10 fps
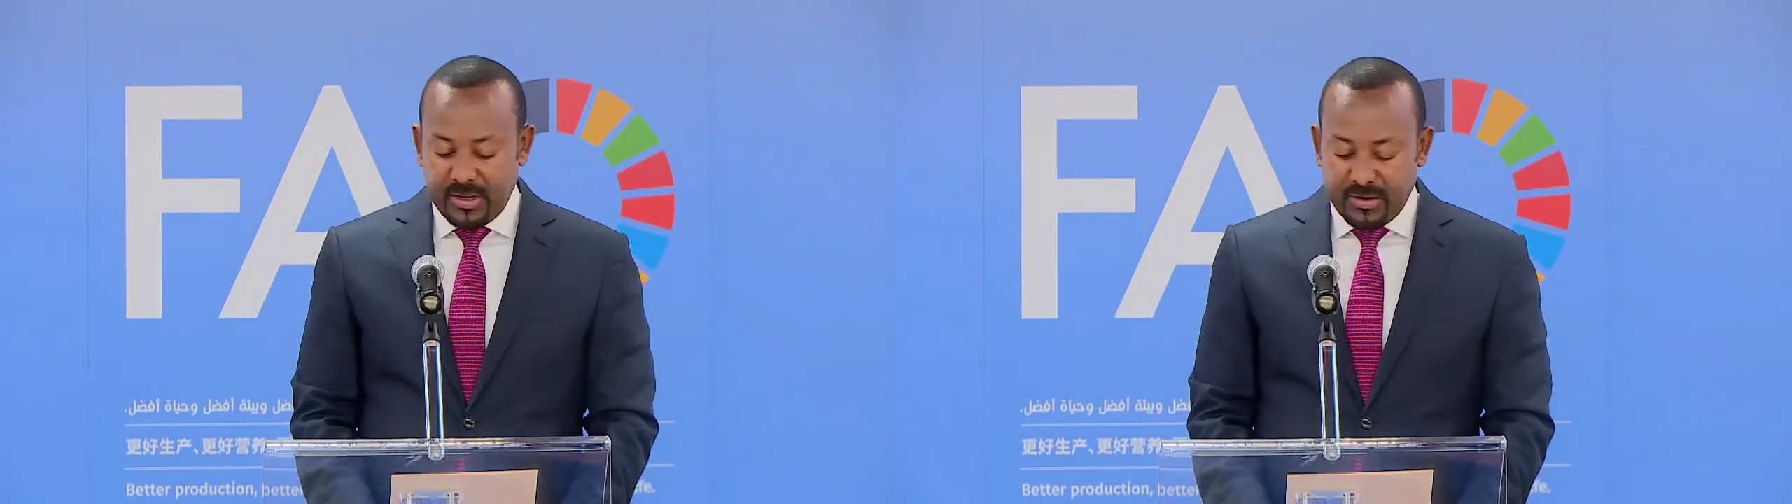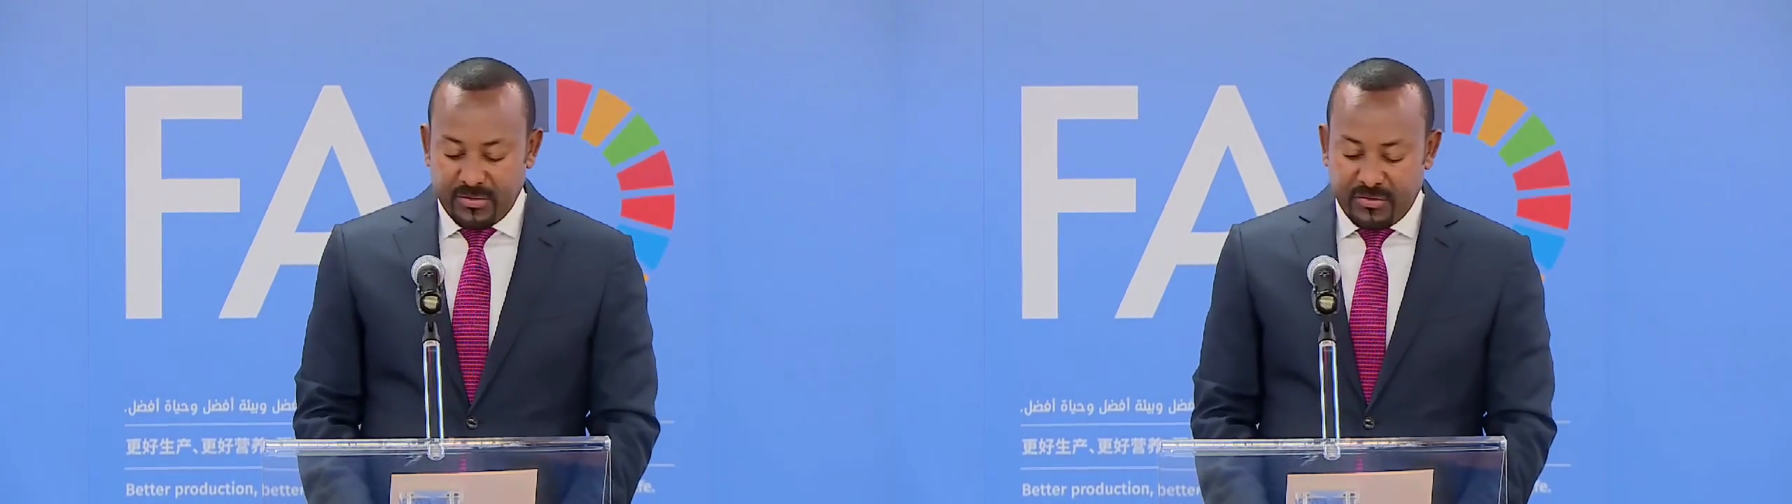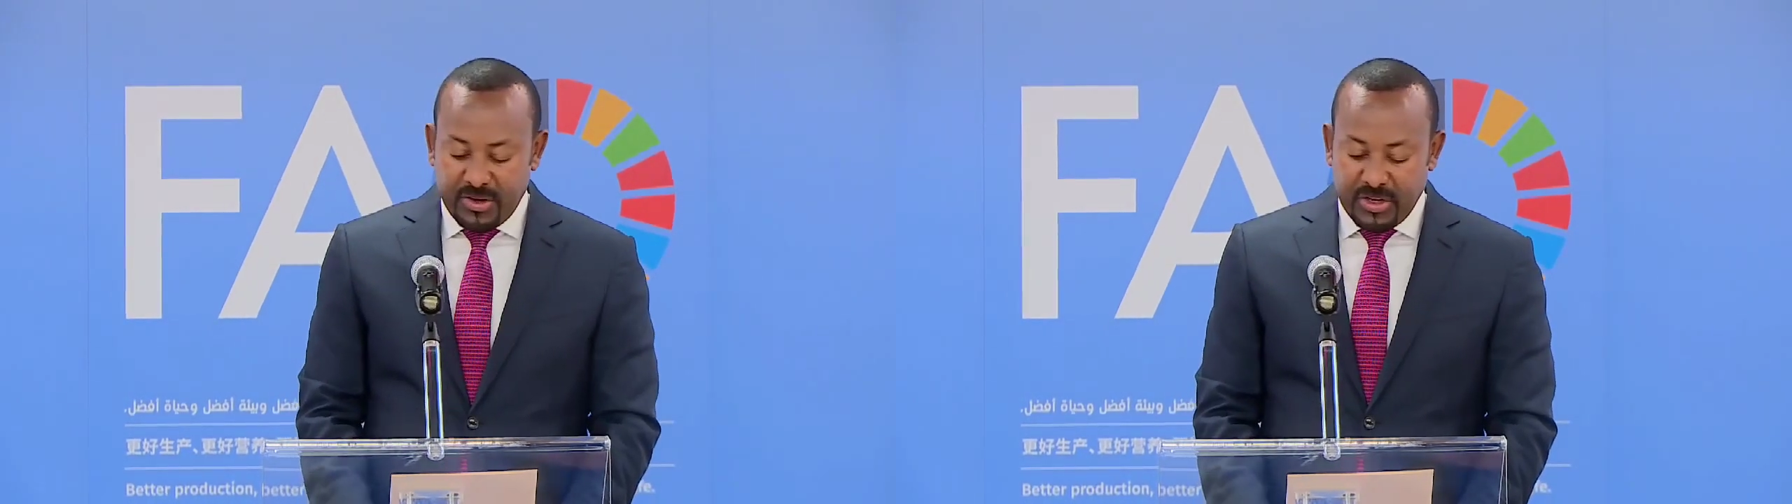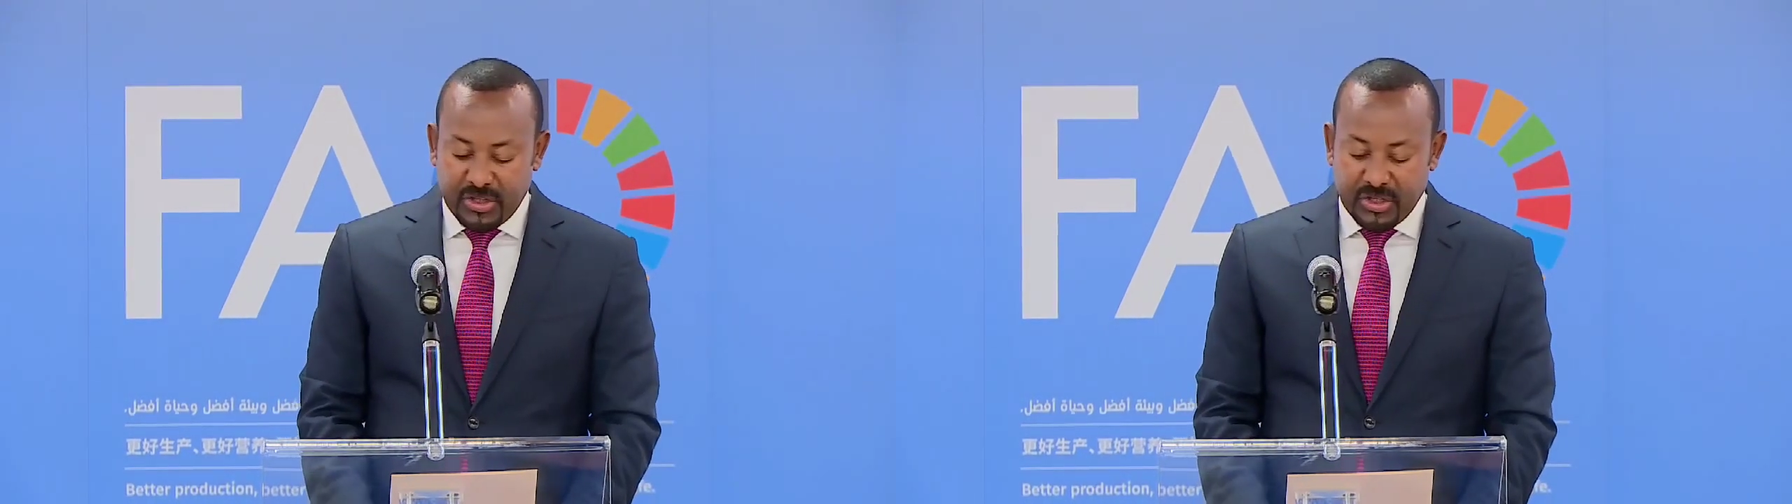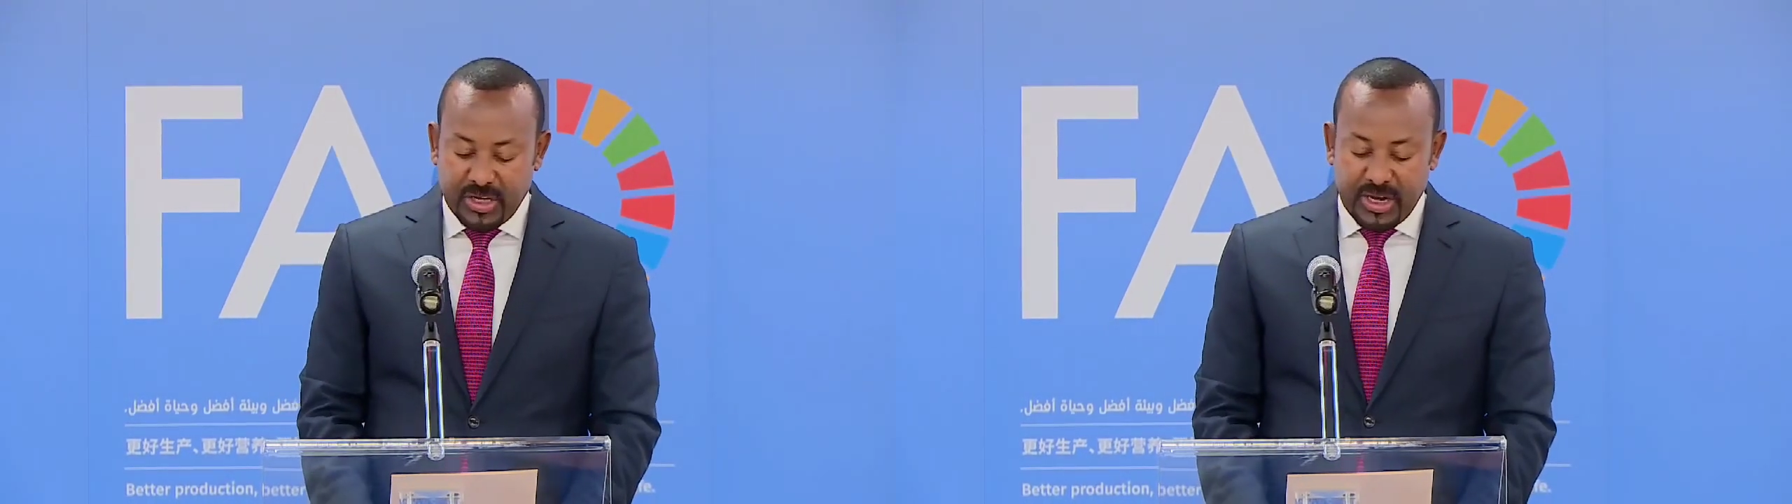
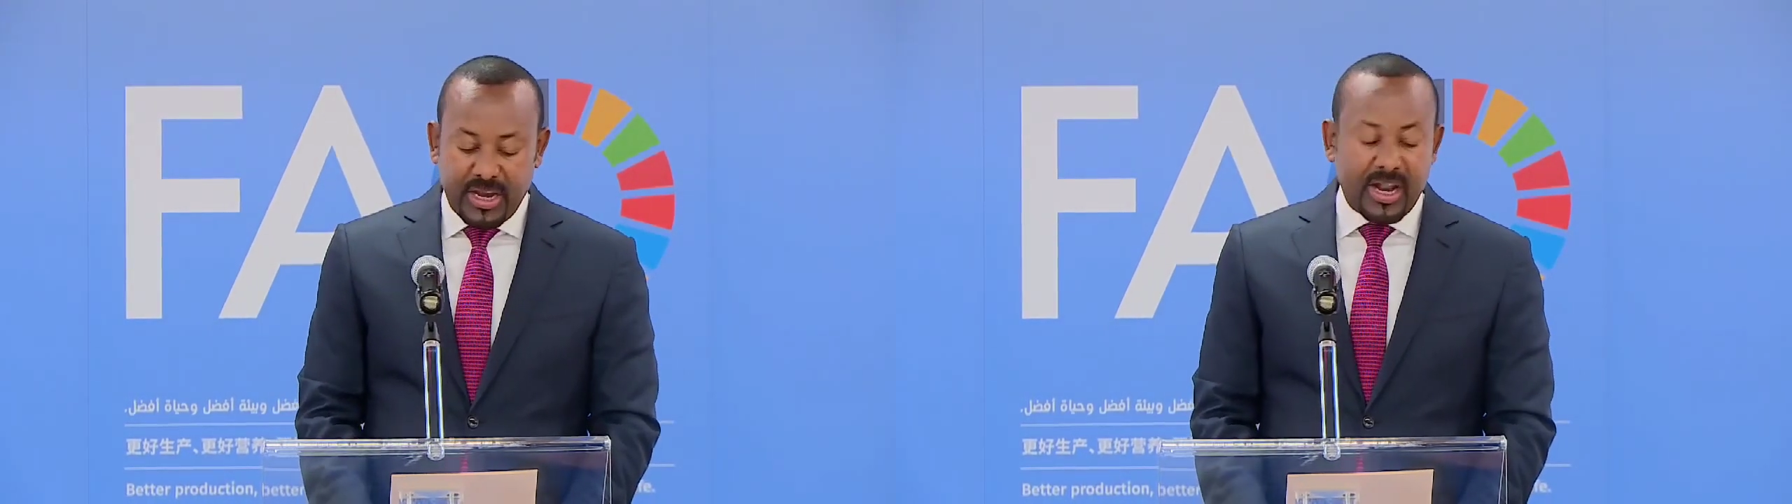fish, and